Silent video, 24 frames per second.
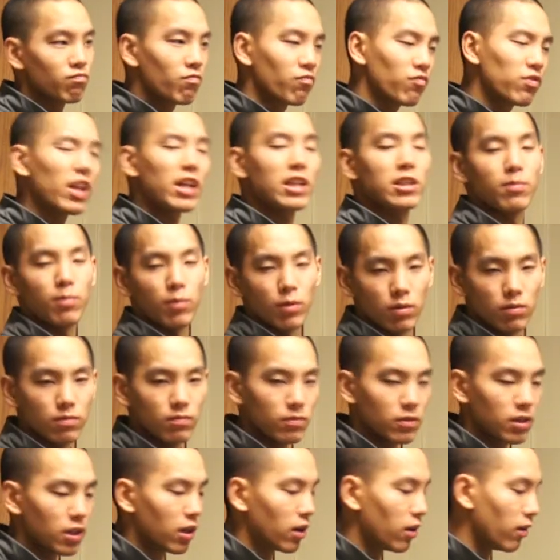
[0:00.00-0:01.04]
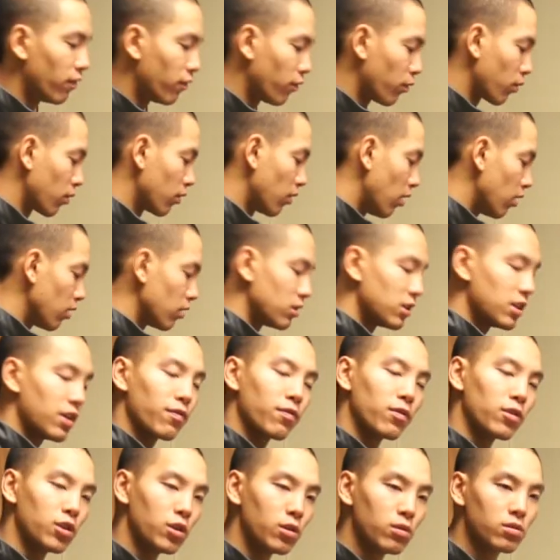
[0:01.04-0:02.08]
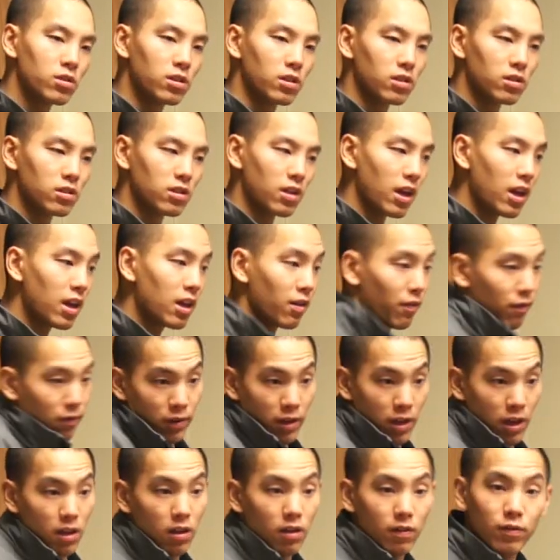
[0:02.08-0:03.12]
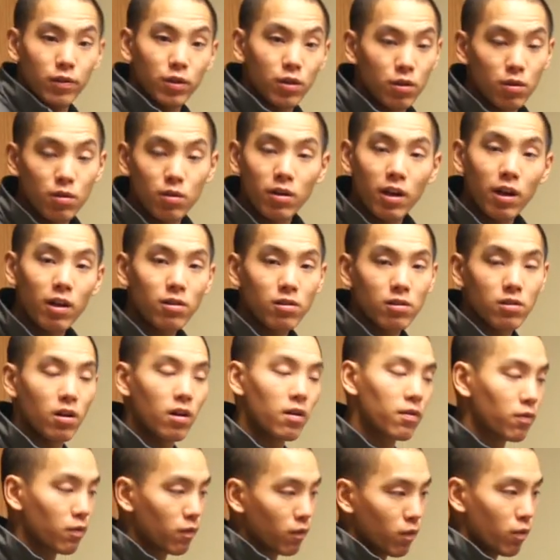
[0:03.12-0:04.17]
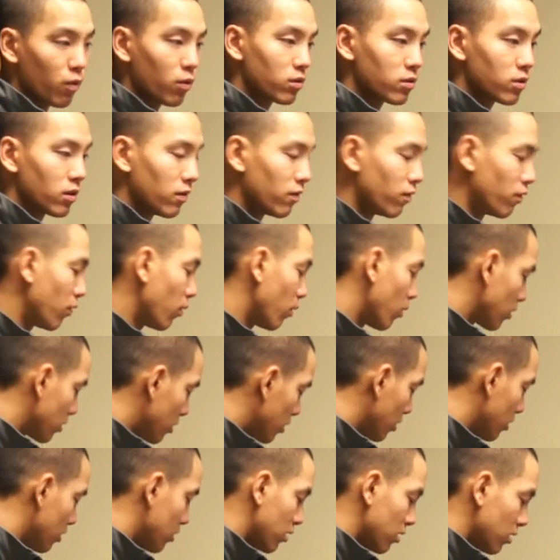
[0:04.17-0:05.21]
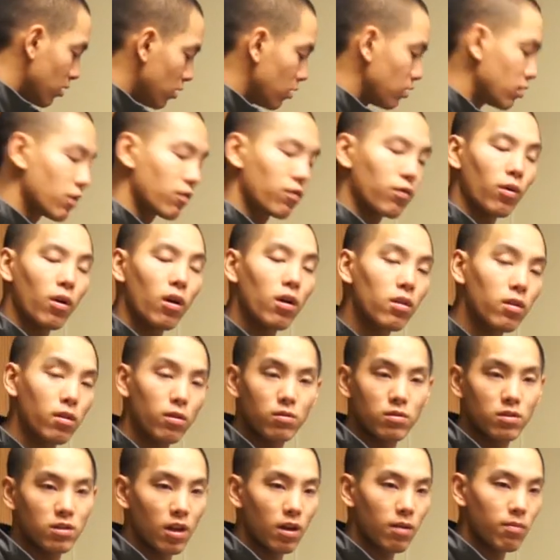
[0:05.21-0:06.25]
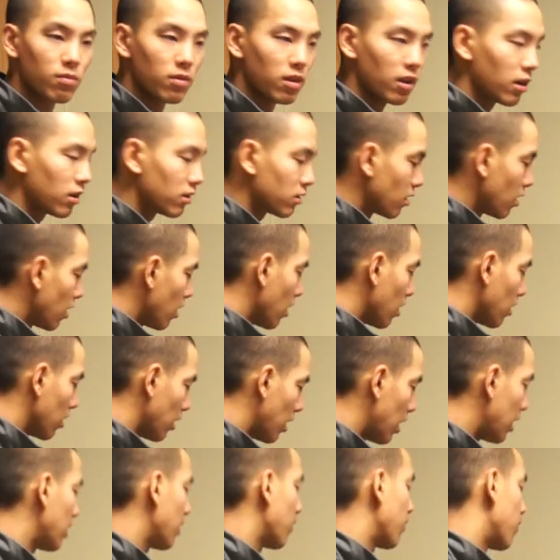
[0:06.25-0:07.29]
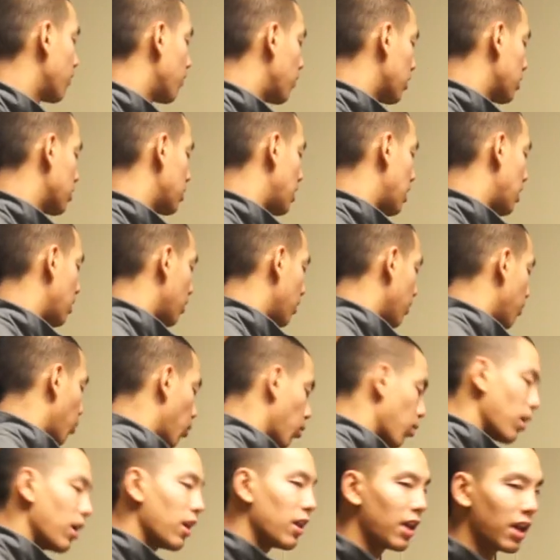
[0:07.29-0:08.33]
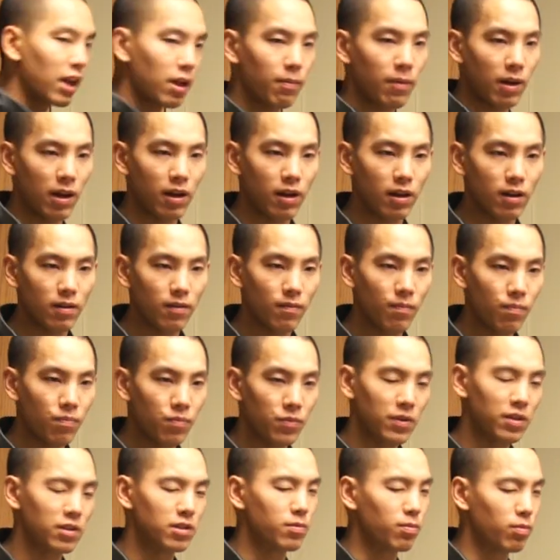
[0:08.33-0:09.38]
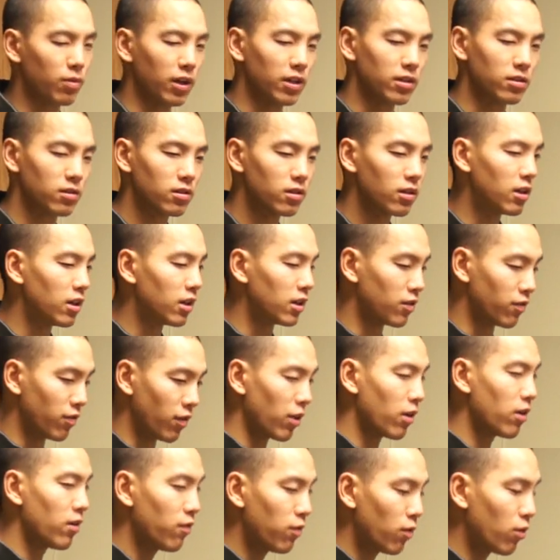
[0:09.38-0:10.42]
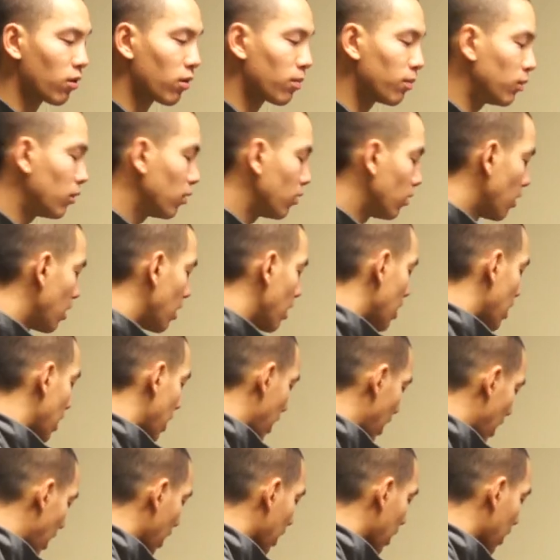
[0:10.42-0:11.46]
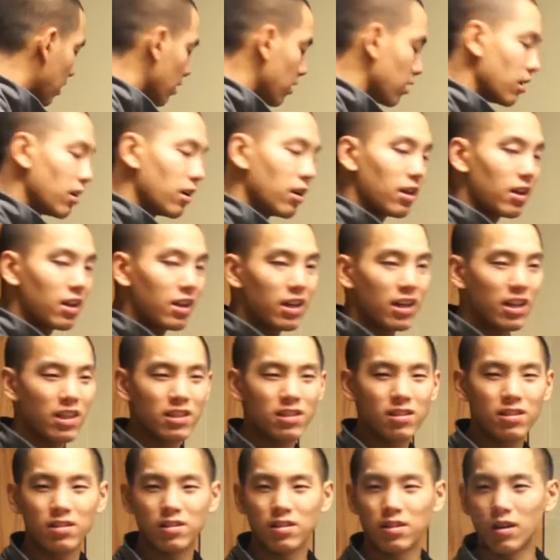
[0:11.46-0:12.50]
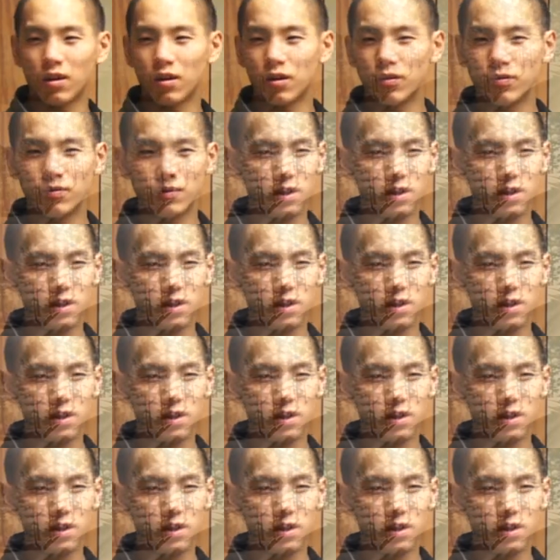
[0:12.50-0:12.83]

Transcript: flexible, you know, for all these different uses. And hell, if you're doing airsoft for force on force, you can still use it for all those same things. A lot of different functionality, but what I like about it is the price. It's very affordable, and it's, you know,